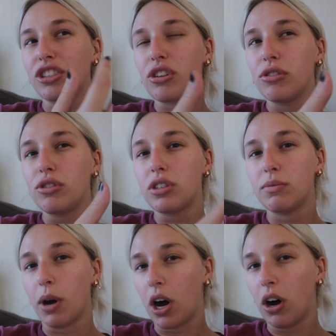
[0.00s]
so
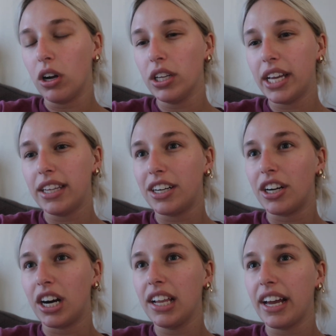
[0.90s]
small and they're
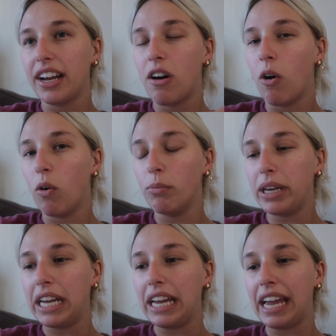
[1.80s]
not like
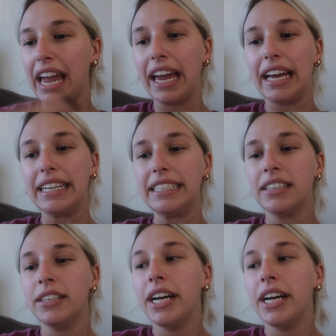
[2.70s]
homey and